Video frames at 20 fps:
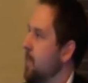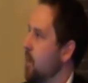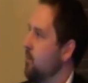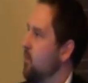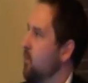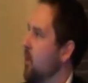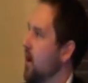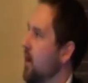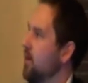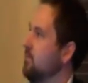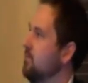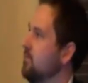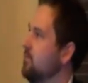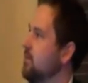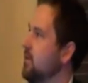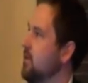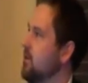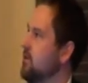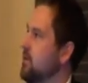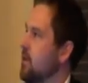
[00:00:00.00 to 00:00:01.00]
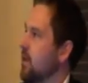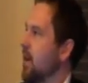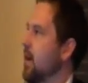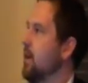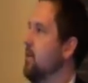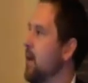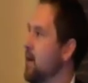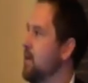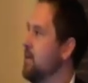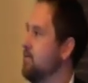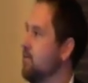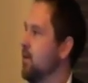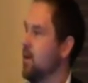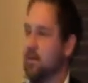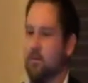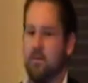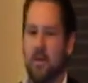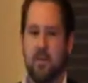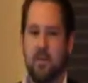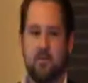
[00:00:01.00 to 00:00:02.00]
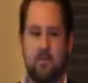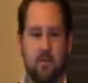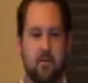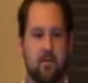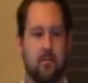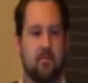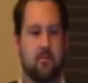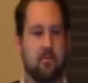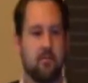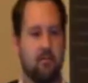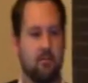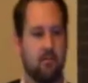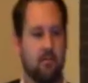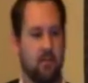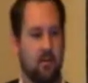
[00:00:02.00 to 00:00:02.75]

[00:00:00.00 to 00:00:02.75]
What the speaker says: number 1, use cloud-based project management tools